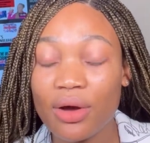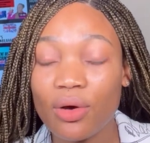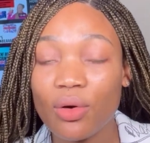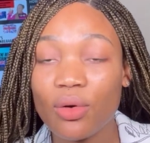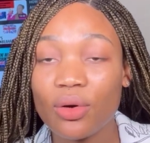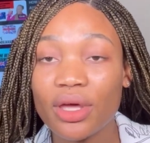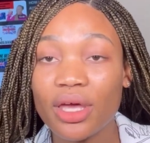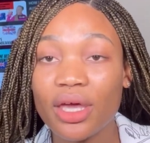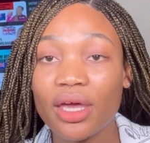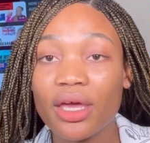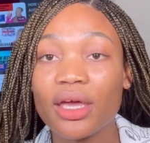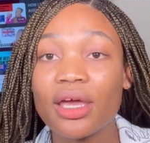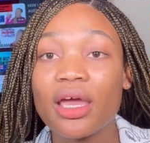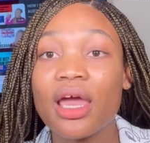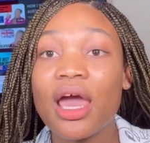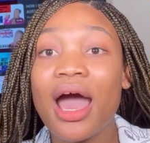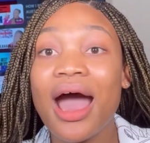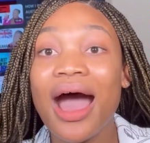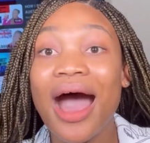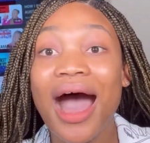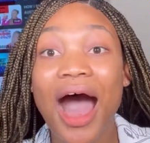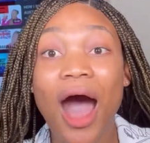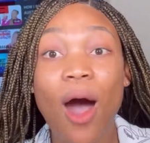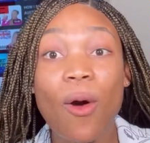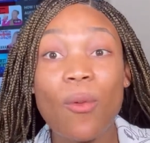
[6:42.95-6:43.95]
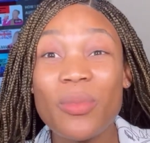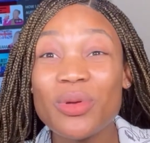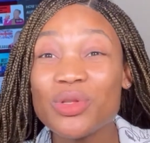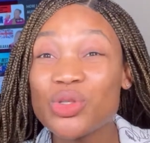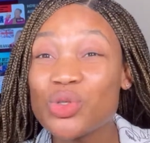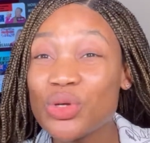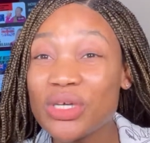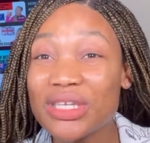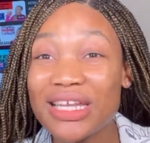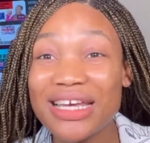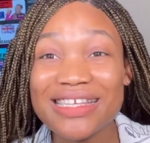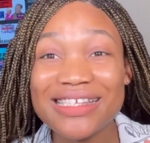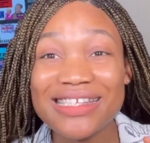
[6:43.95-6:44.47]
Okay, I'll be
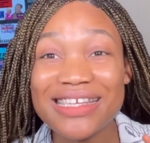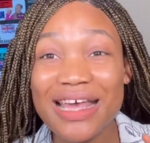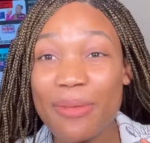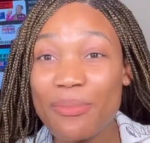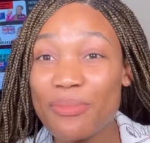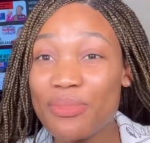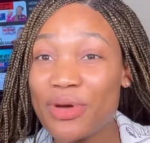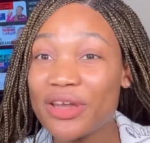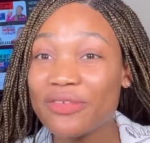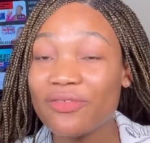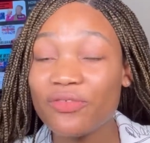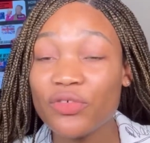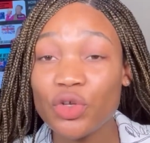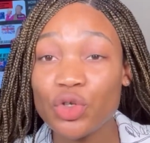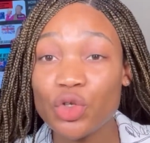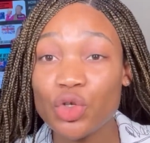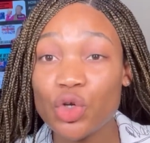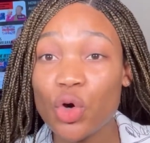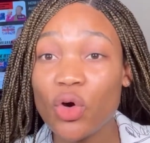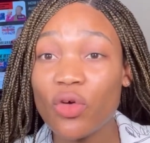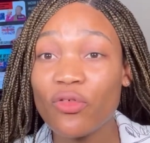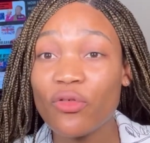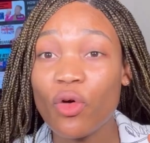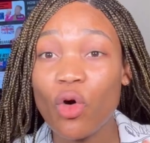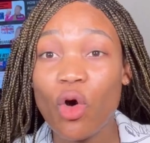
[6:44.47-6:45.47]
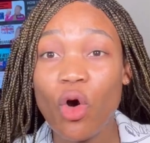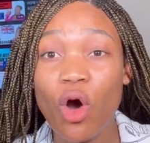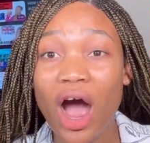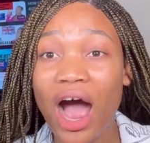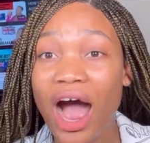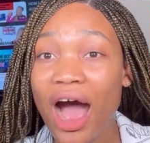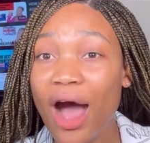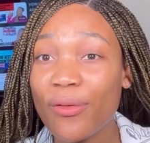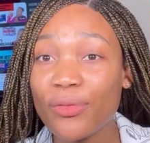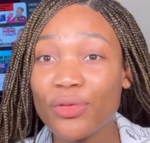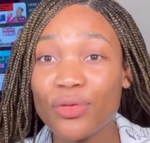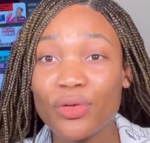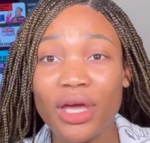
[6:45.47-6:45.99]
doing a separate video for
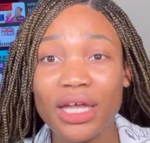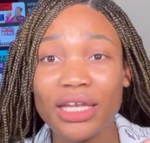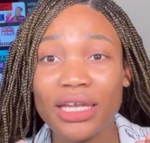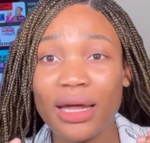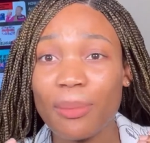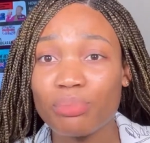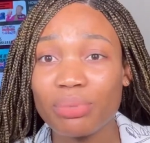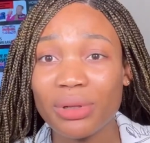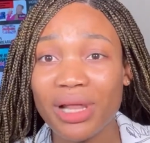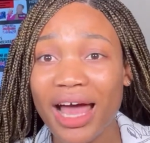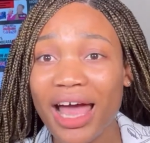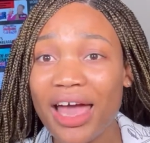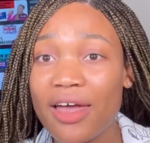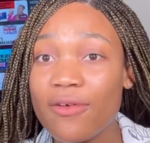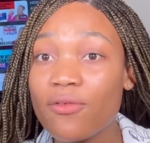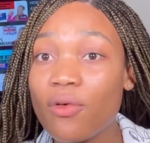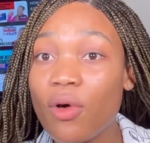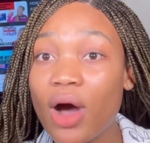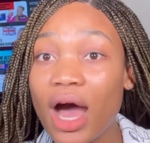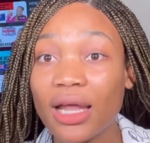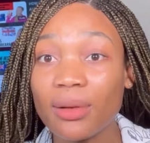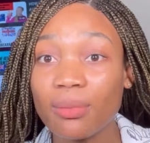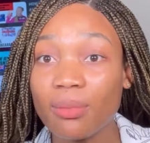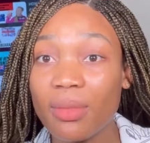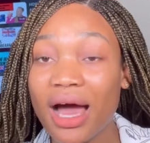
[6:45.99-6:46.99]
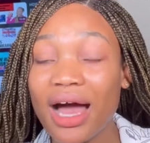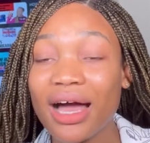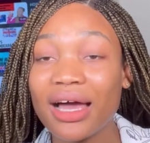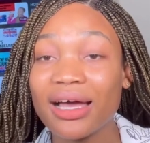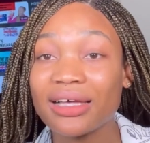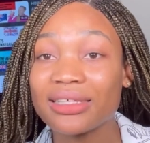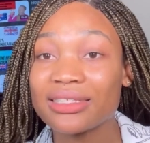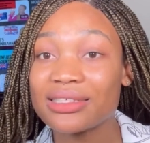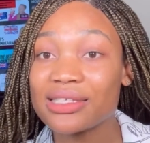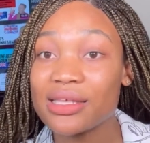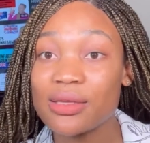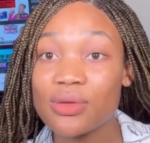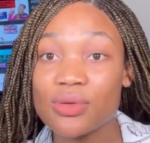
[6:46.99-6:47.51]
how you can apply for ANMAC
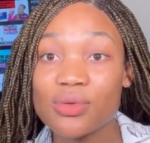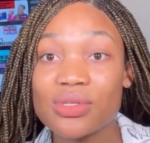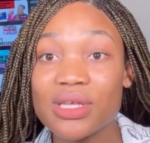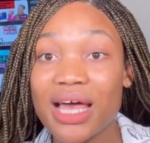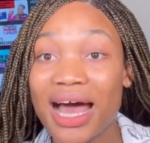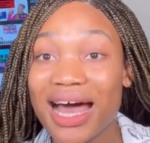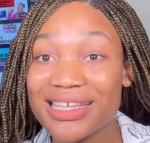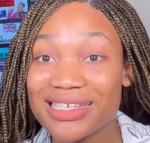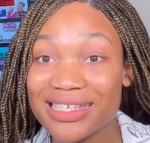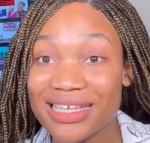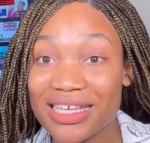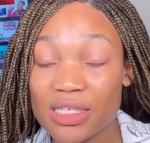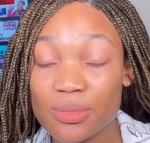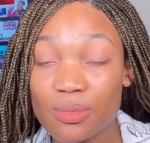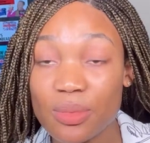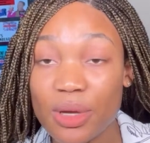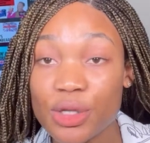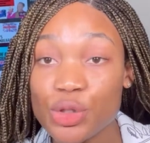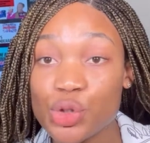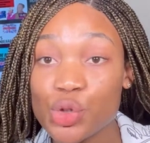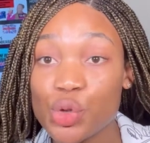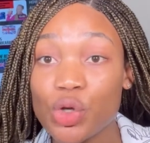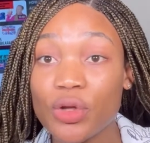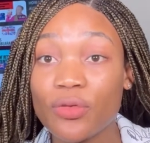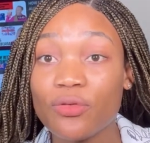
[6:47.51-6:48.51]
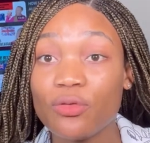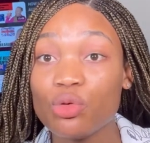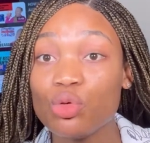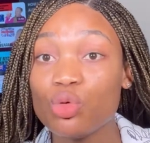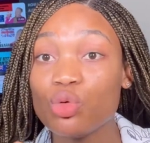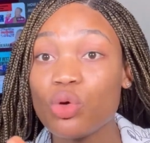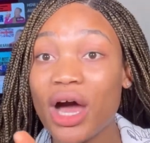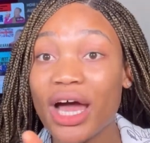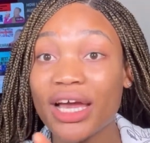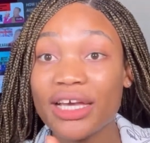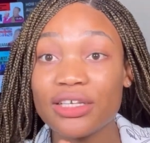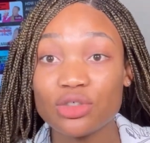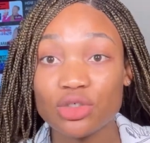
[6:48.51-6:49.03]
skills assessment. So if you
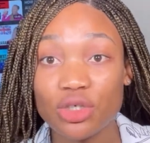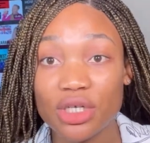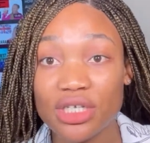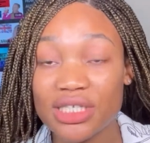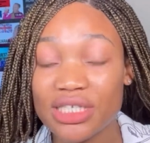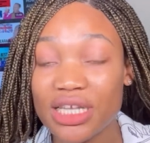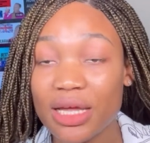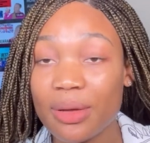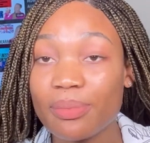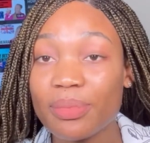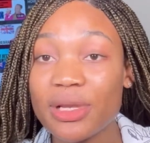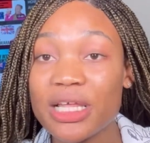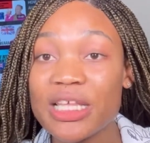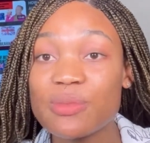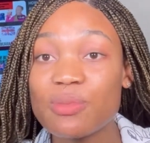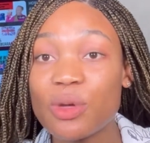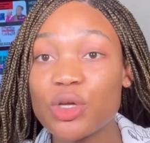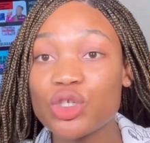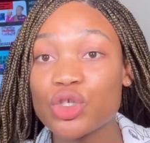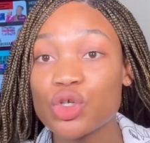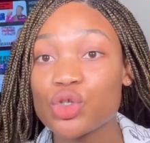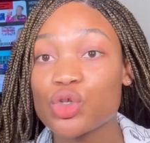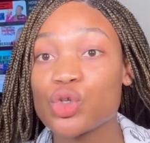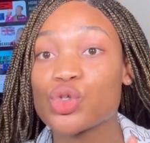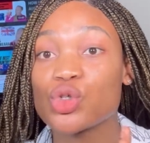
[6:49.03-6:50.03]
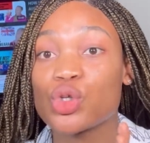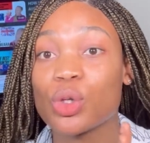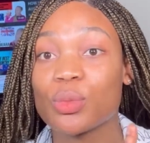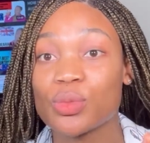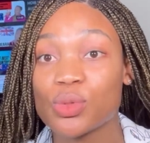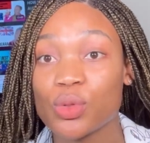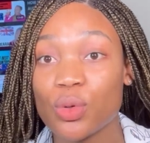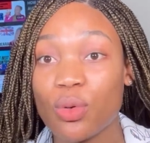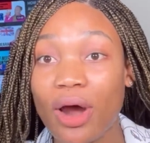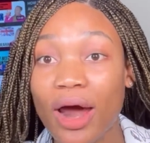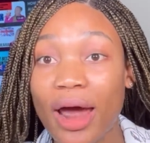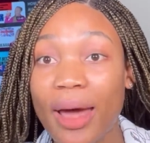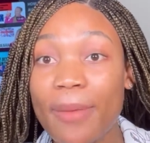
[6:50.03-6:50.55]
are interested, please make sure to
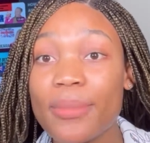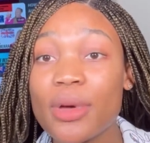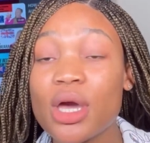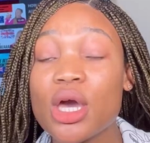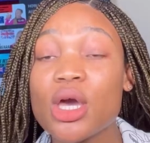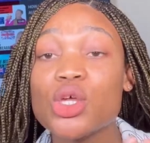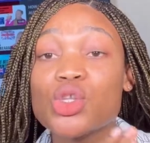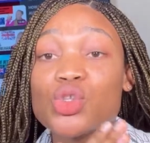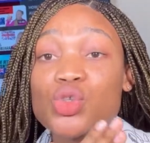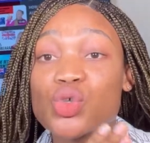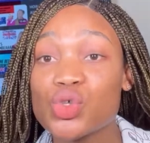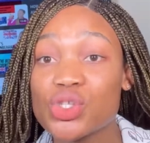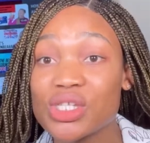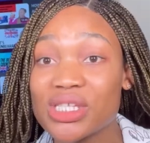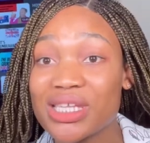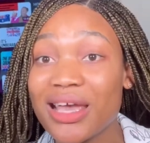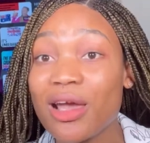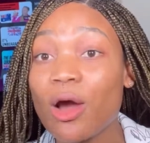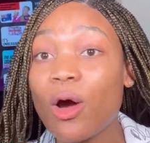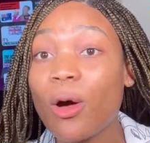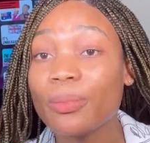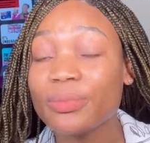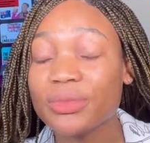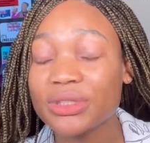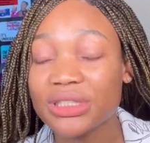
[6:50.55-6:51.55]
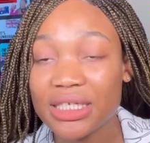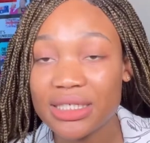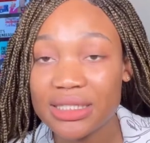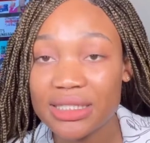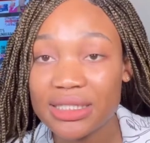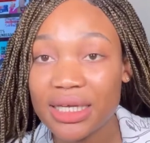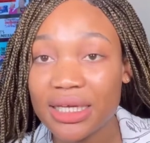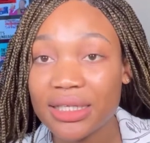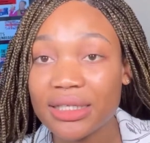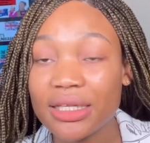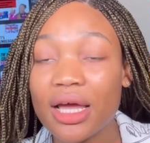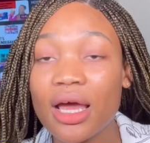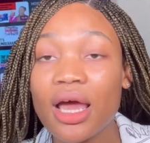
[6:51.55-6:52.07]
subscribe to stay
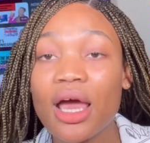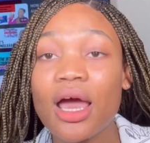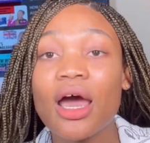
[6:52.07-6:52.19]
updated.